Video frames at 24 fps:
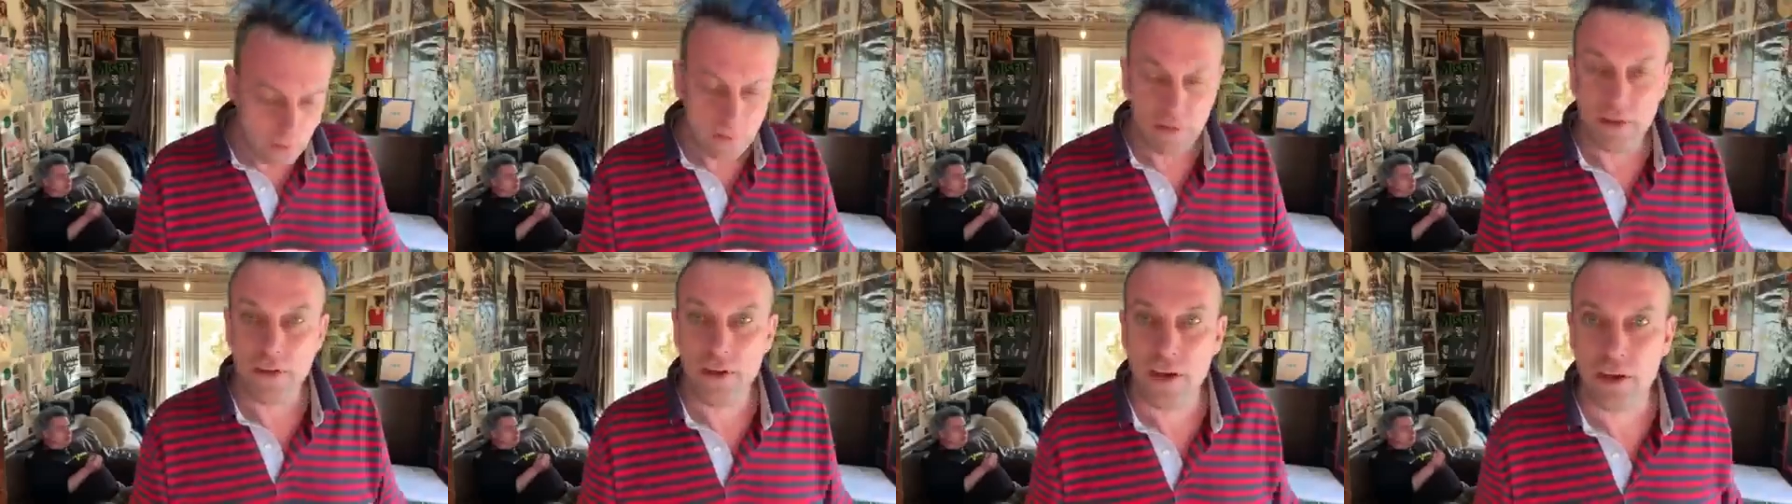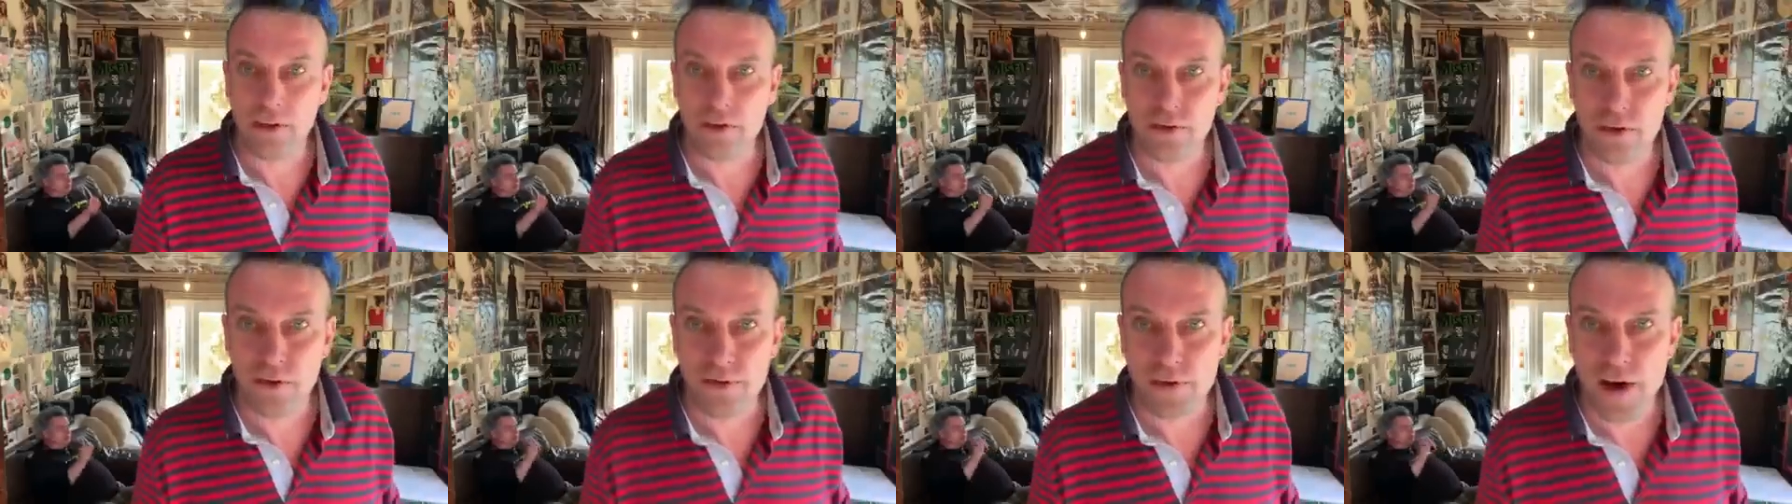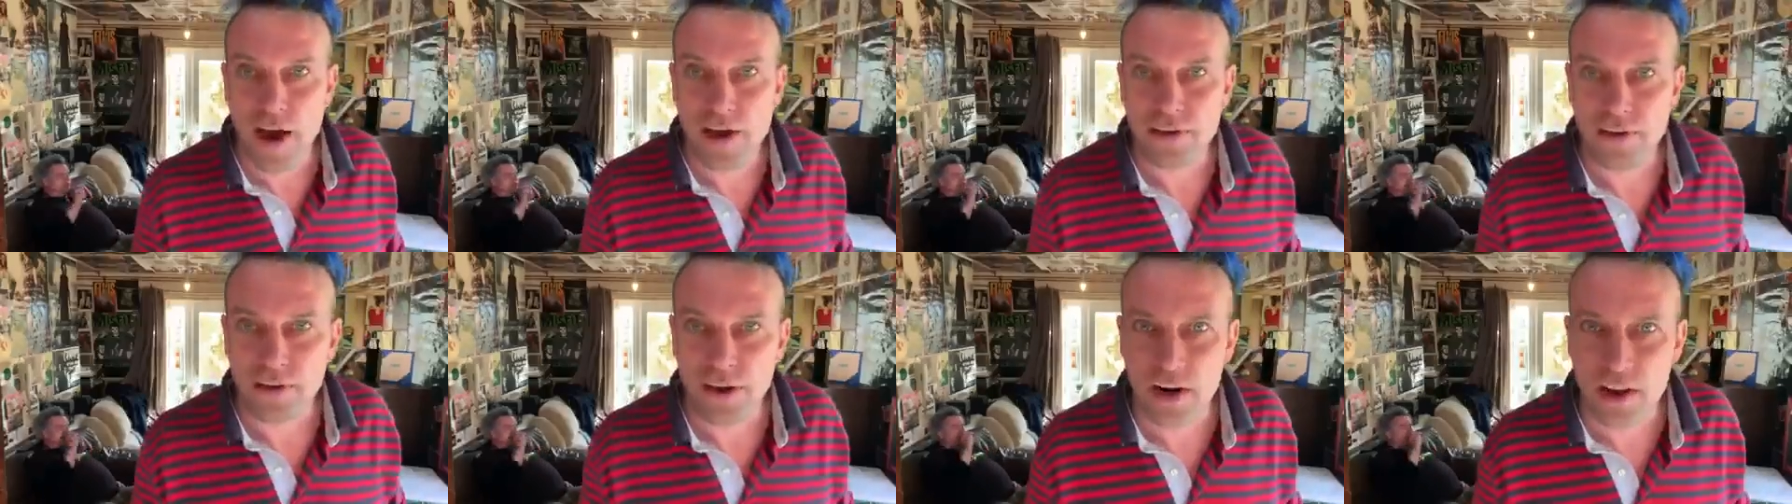the year
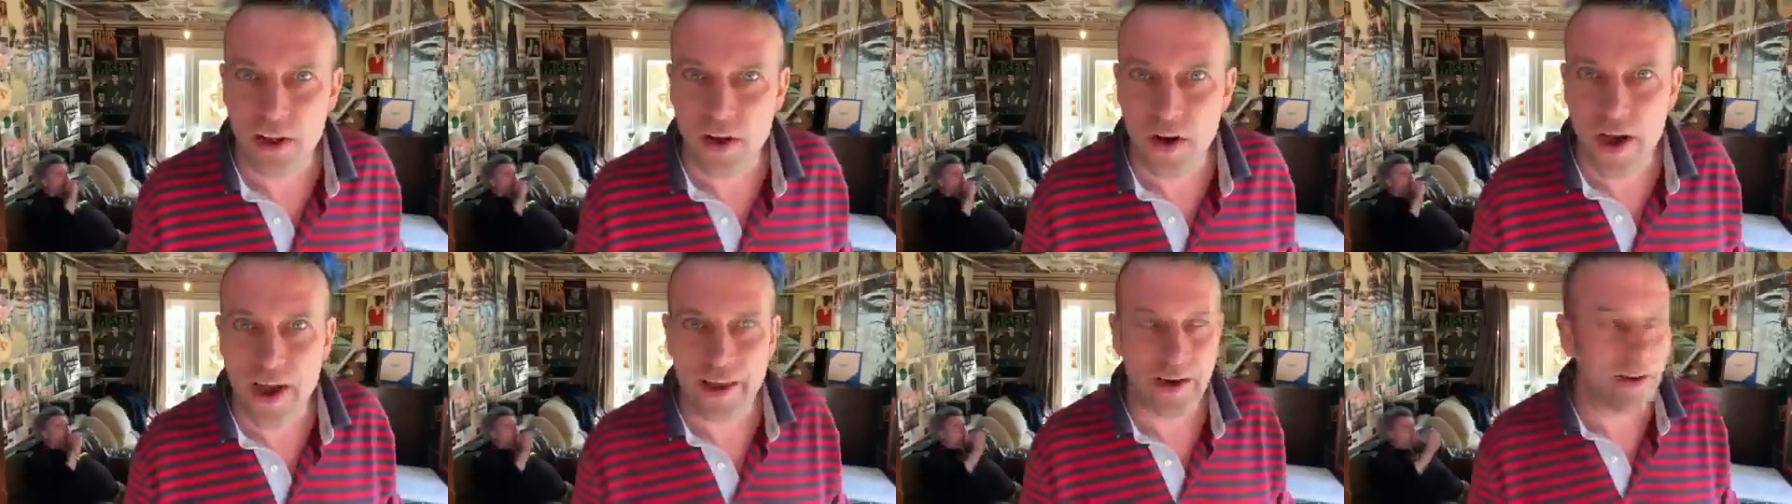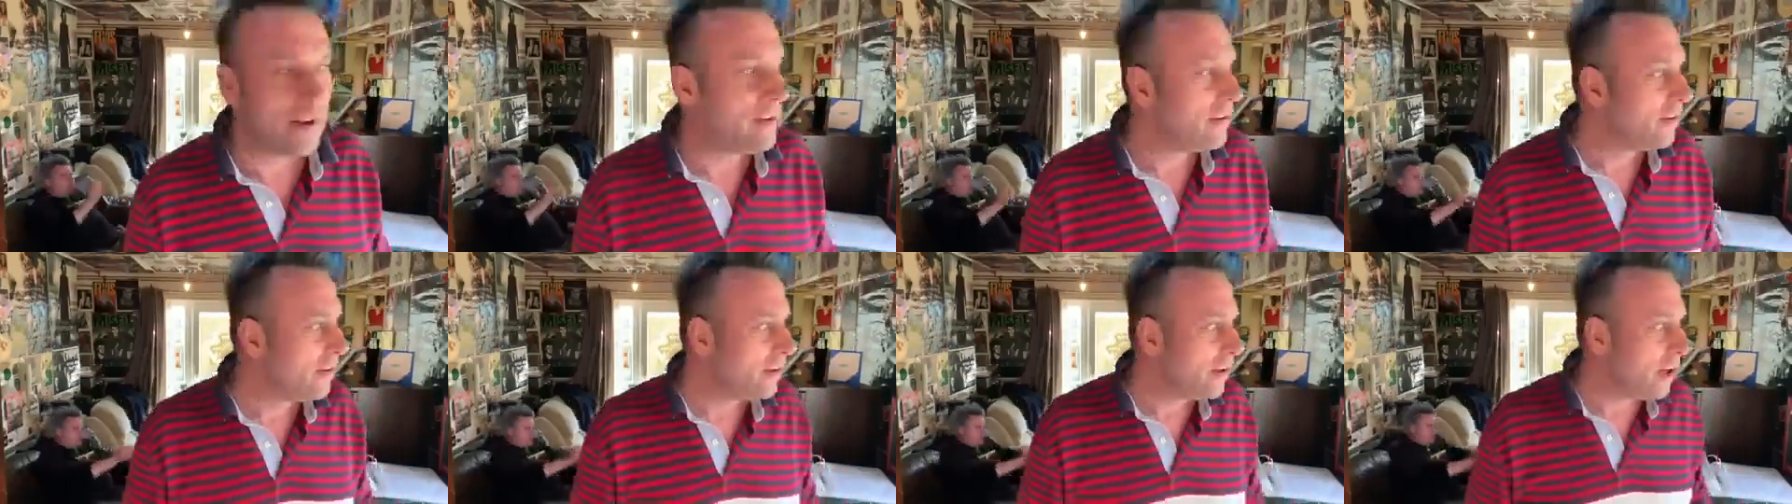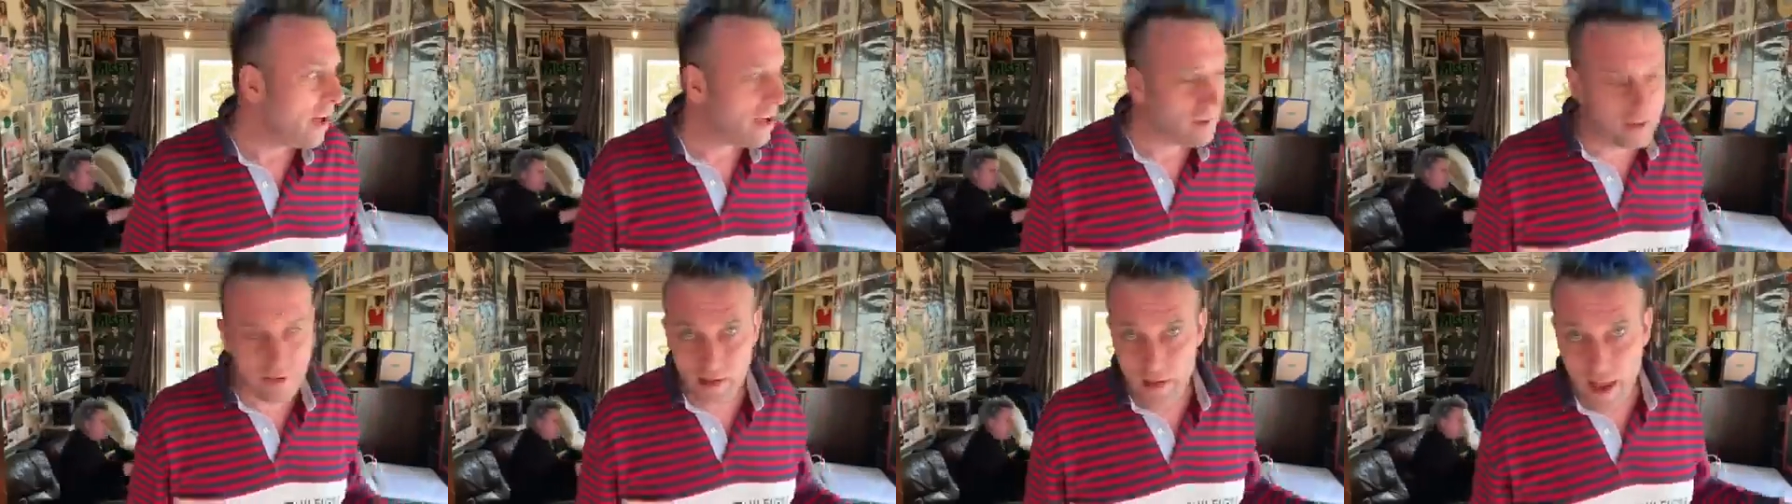2009.
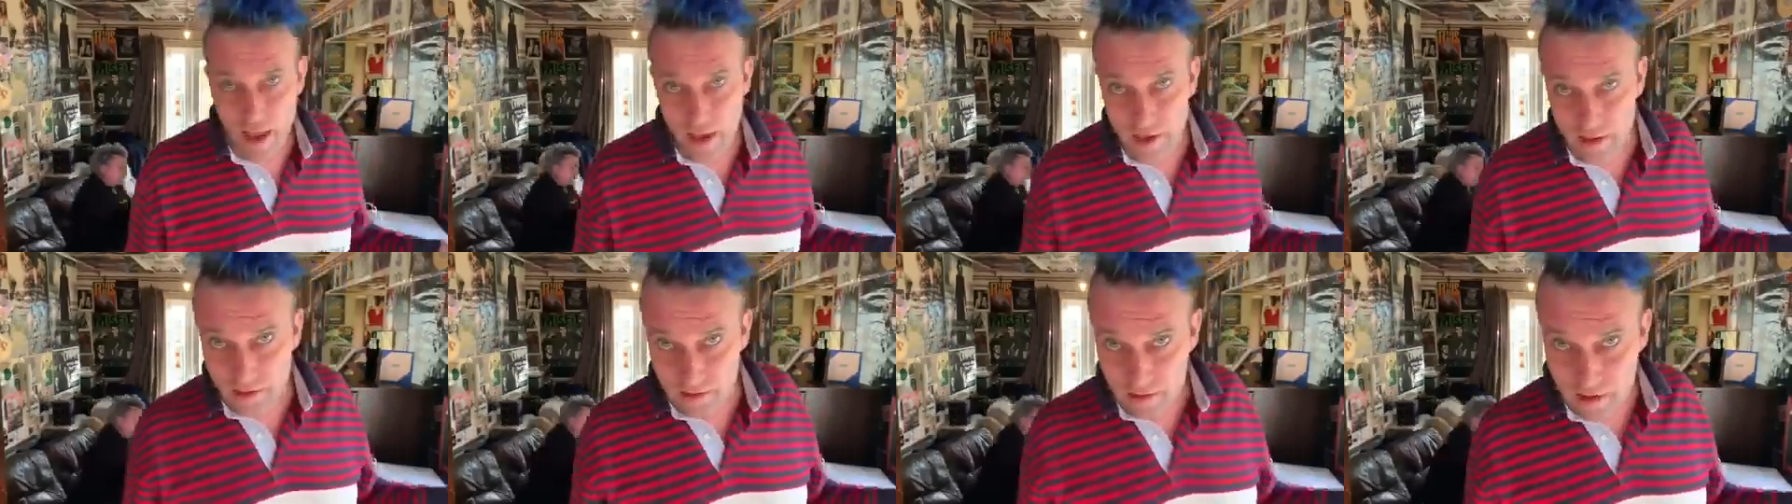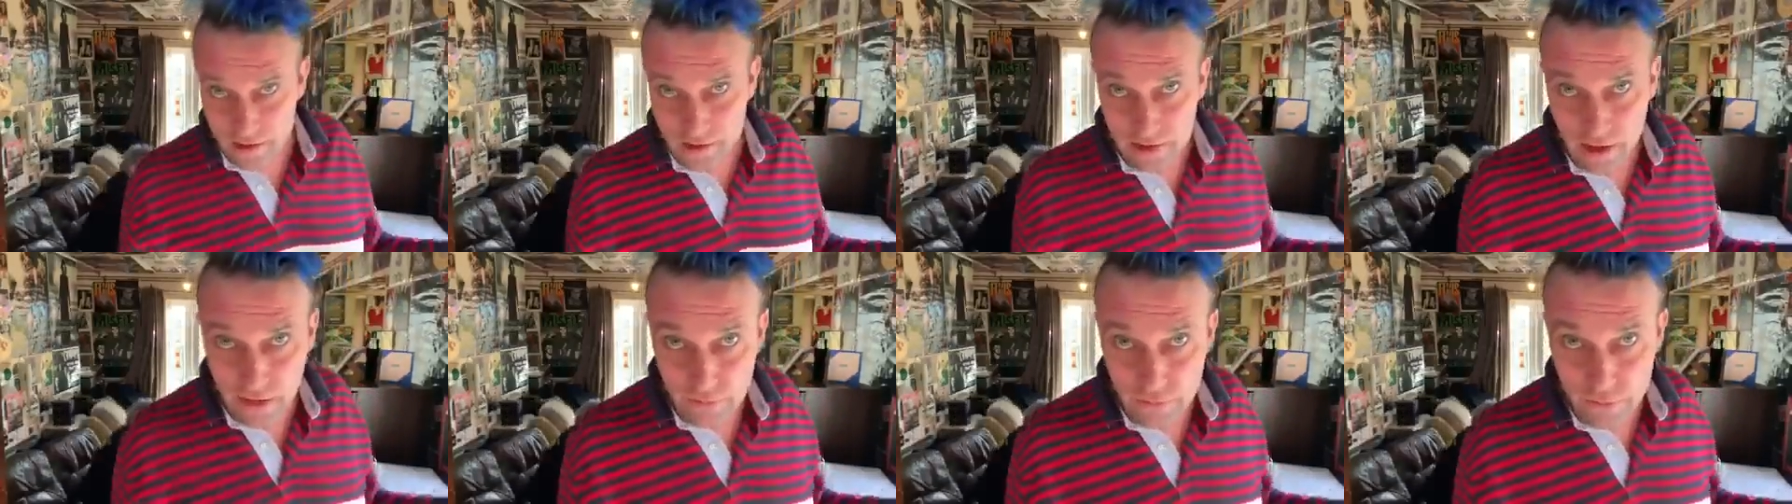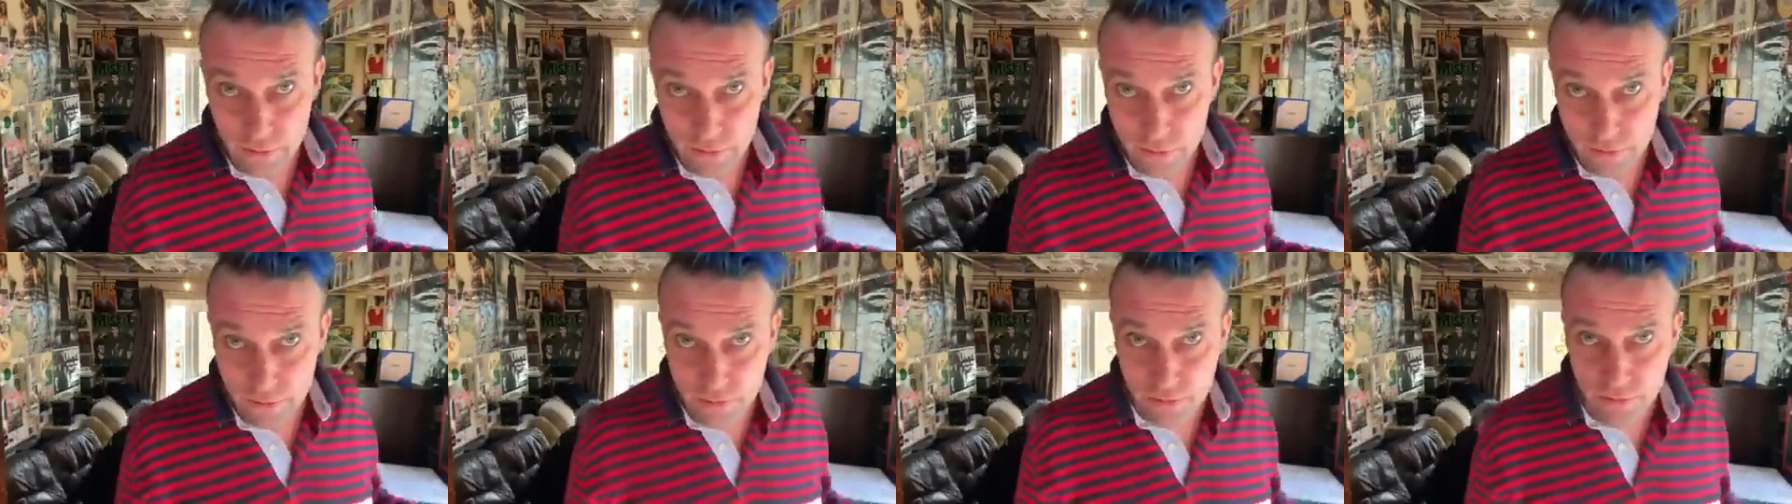And today is the
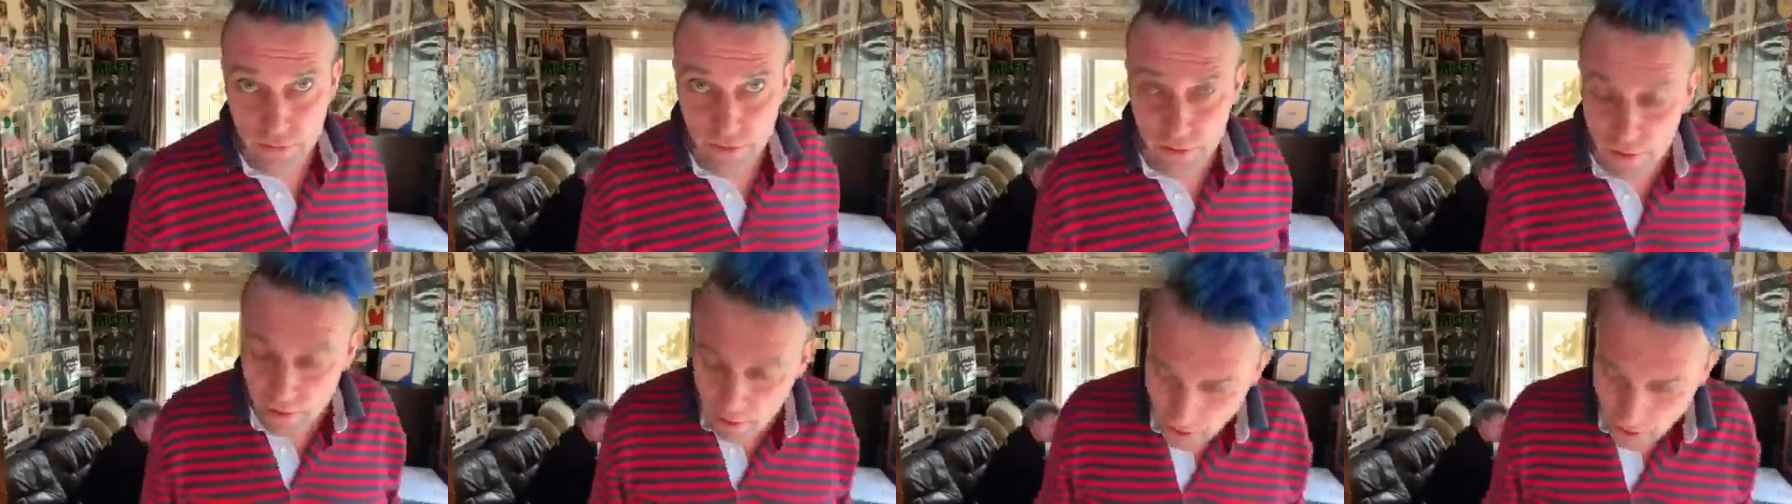6th of